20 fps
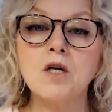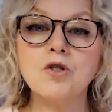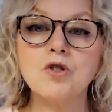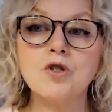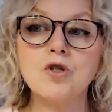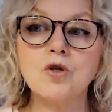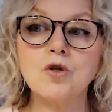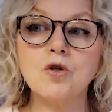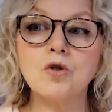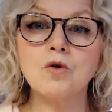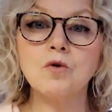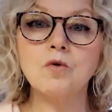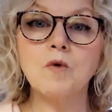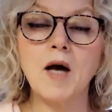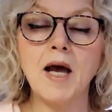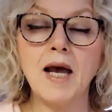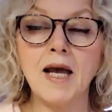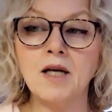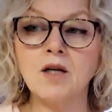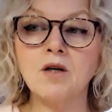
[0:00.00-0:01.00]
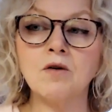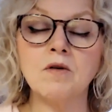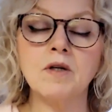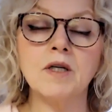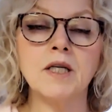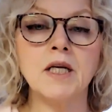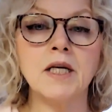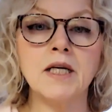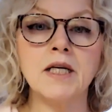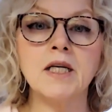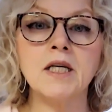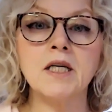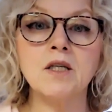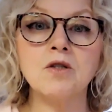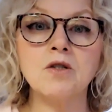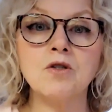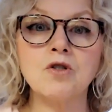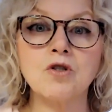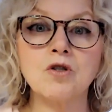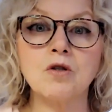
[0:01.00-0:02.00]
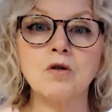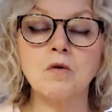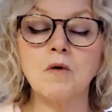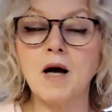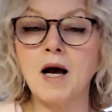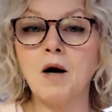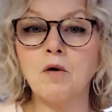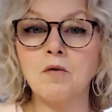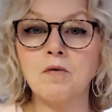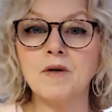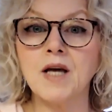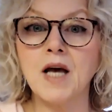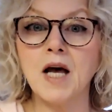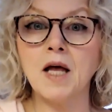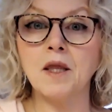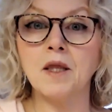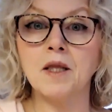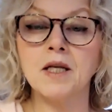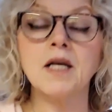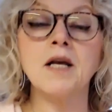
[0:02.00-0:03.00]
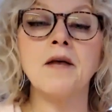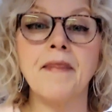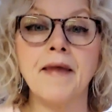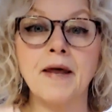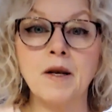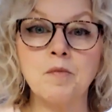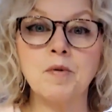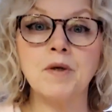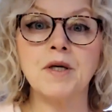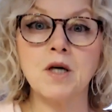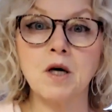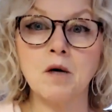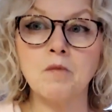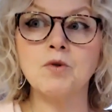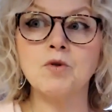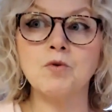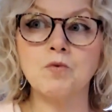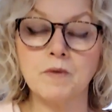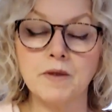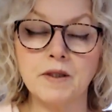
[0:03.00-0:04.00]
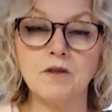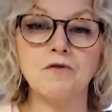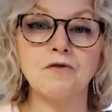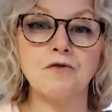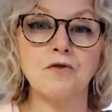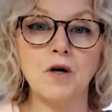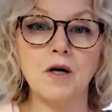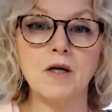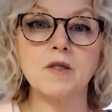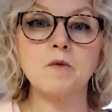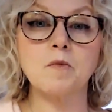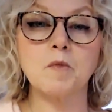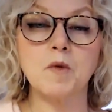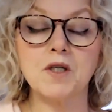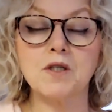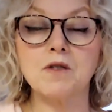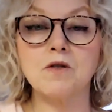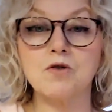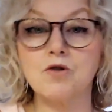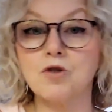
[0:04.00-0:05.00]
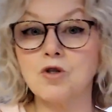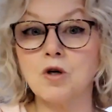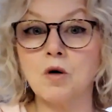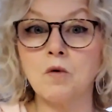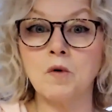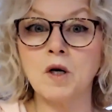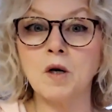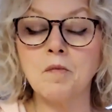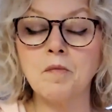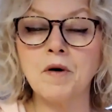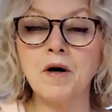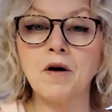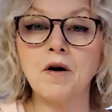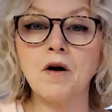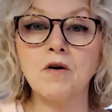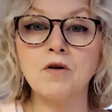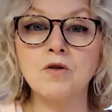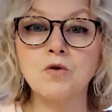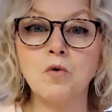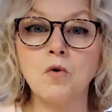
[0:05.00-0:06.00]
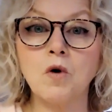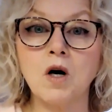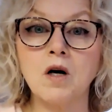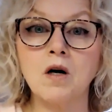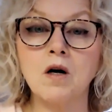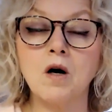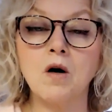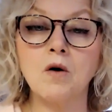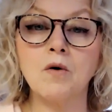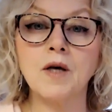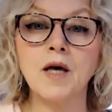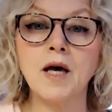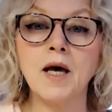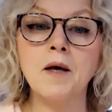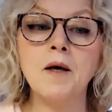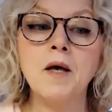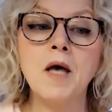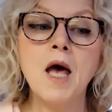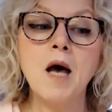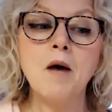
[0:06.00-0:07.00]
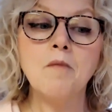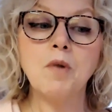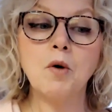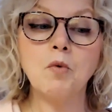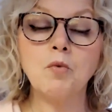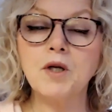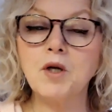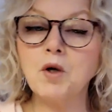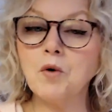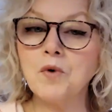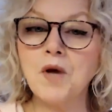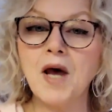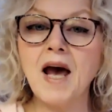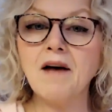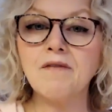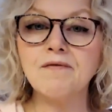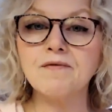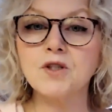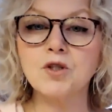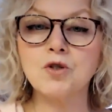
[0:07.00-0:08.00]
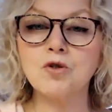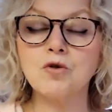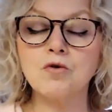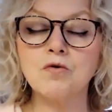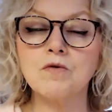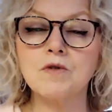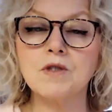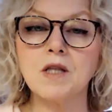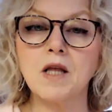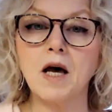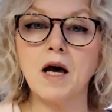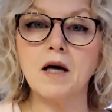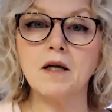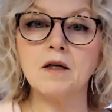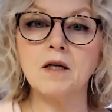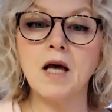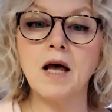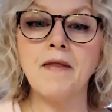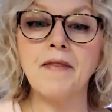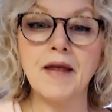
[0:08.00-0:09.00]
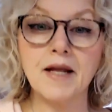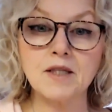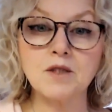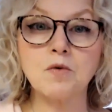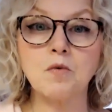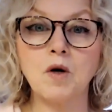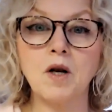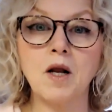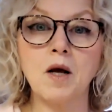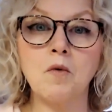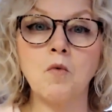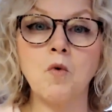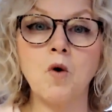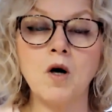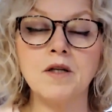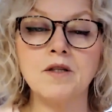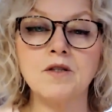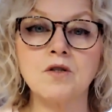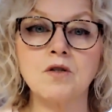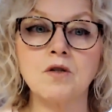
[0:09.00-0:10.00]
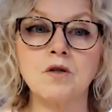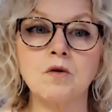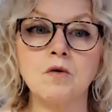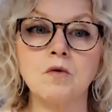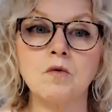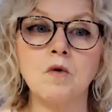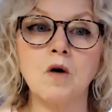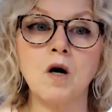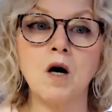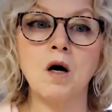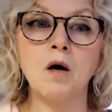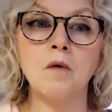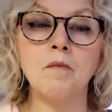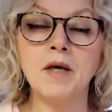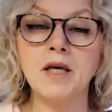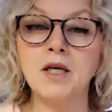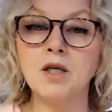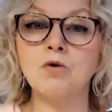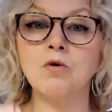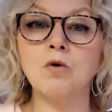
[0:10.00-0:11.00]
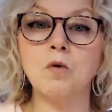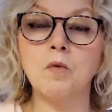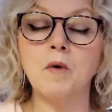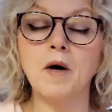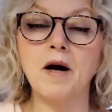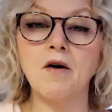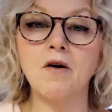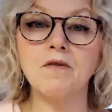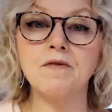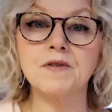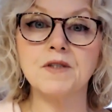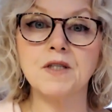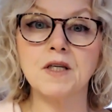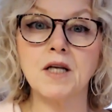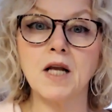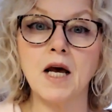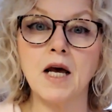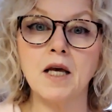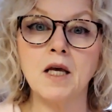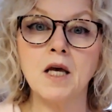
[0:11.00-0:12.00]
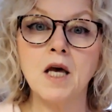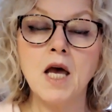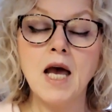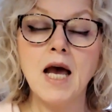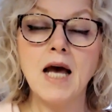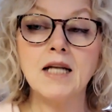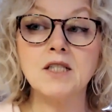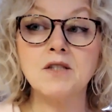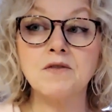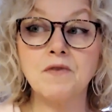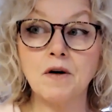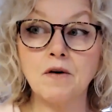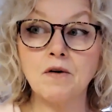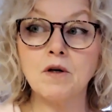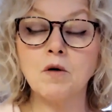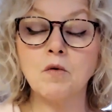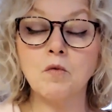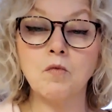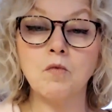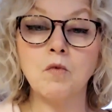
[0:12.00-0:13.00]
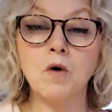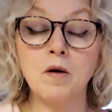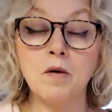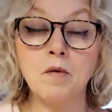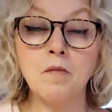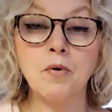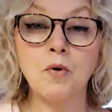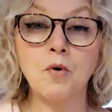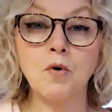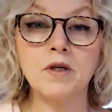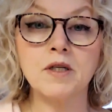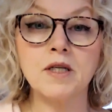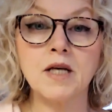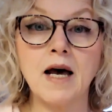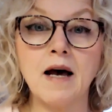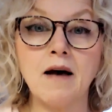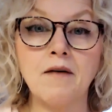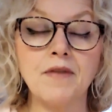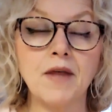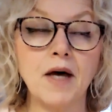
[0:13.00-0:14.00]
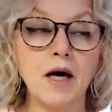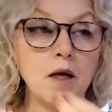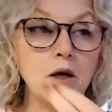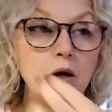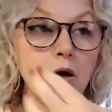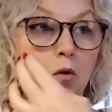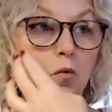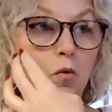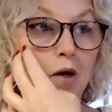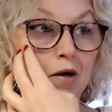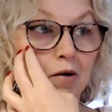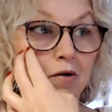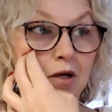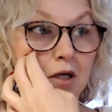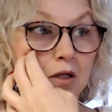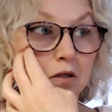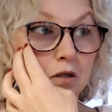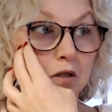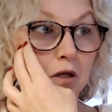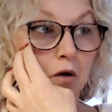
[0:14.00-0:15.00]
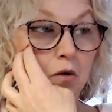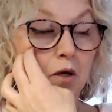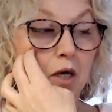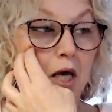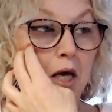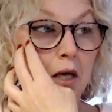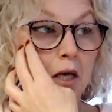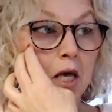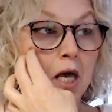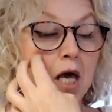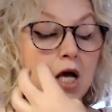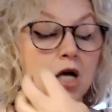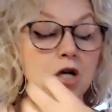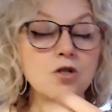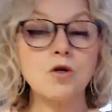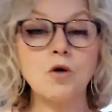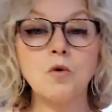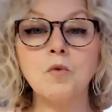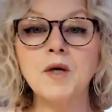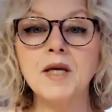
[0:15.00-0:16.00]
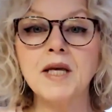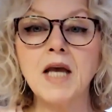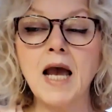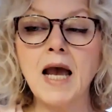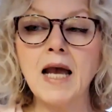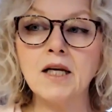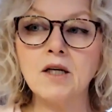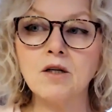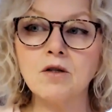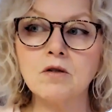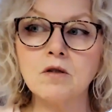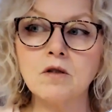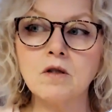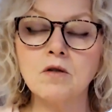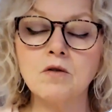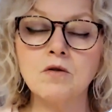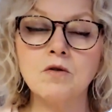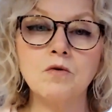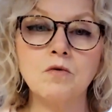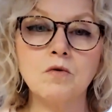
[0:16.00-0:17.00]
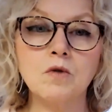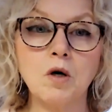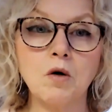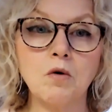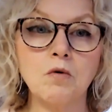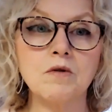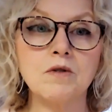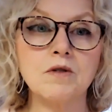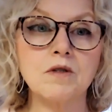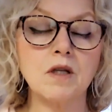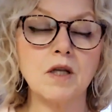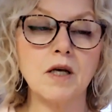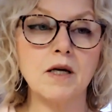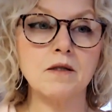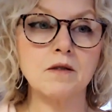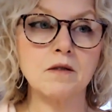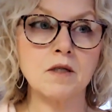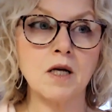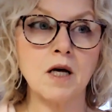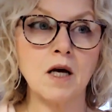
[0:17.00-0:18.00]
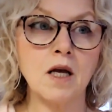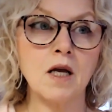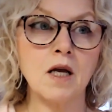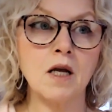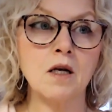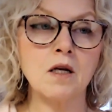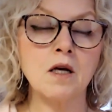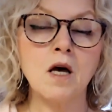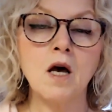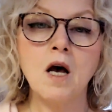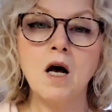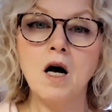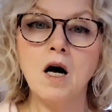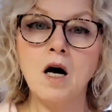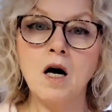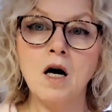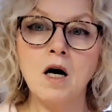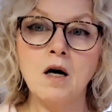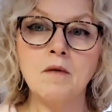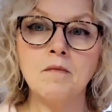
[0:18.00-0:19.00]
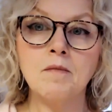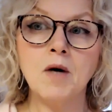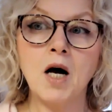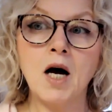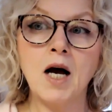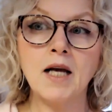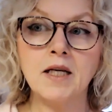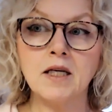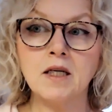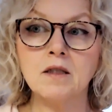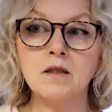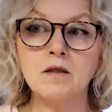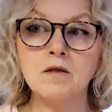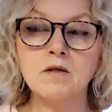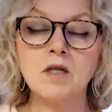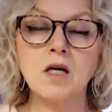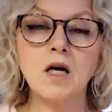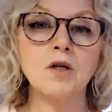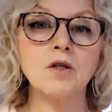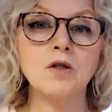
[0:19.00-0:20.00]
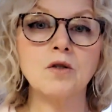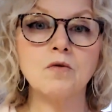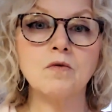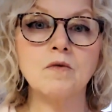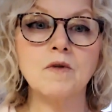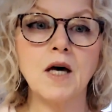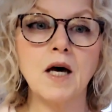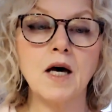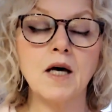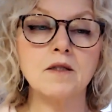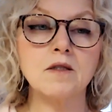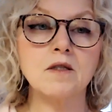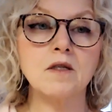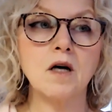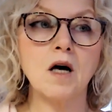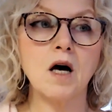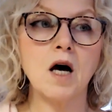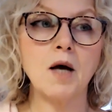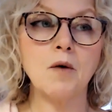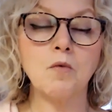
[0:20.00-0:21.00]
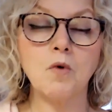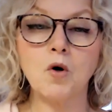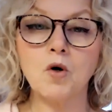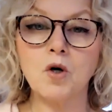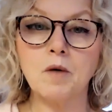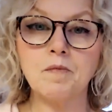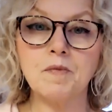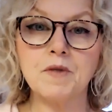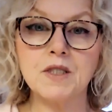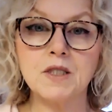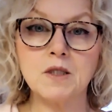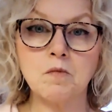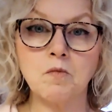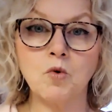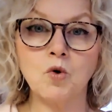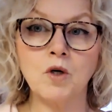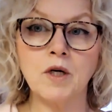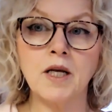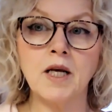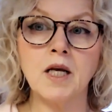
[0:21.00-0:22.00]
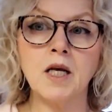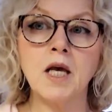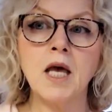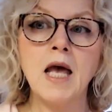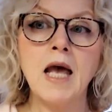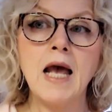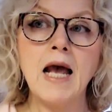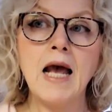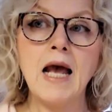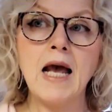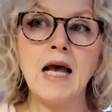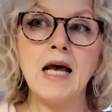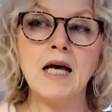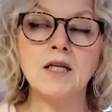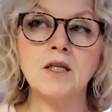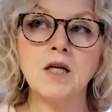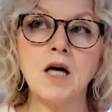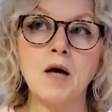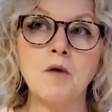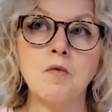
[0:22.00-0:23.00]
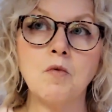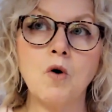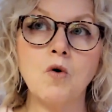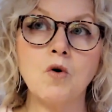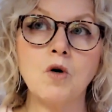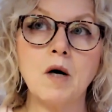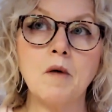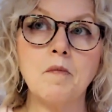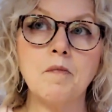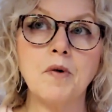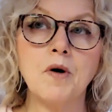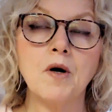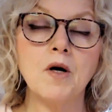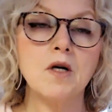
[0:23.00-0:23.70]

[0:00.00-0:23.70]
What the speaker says: to anchor it into our reality, and then it becomes real for us because it's showing up at our door. Okay. But we don't have to choose that. And that's what I want to make you aware of today. And it's very important to have that awareness. Okay. So we anchored new codes last night. I can tell you that I woke up this morning, and I woke up